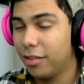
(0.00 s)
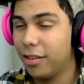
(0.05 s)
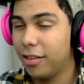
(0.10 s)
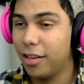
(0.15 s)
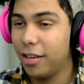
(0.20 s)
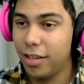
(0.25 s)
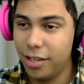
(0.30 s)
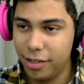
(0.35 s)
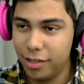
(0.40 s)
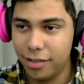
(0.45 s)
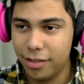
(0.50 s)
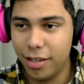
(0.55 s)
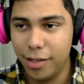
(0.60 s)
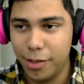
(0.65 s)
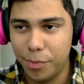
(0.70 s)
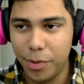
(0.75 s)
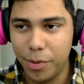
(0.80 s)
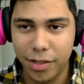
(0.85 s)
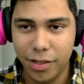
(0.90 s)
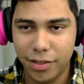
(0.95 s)
He's he's
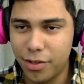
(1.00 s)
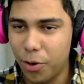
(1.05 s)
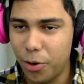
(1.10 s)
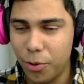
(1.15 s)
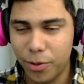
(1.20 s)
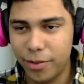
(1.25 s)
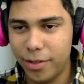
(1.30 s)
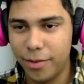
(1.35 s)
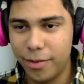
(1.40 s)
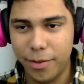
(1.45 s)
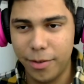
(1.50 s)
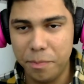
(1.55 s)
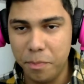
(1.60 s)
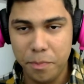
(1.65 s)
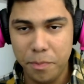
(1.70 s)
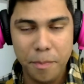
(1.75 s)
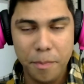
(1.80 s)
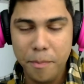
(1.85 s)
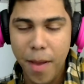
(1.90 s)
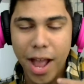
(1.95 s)
been so
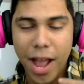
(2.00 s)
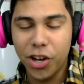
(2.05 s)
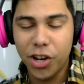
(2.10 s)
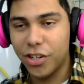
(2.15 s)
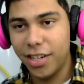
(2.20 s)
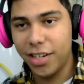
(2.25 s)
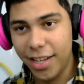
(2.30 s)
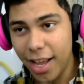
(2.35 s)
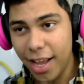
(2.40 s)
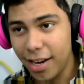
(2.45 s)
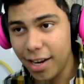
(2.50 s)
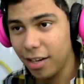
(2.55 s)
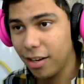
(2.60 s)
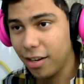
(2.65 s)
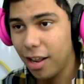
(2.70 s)
magically getting.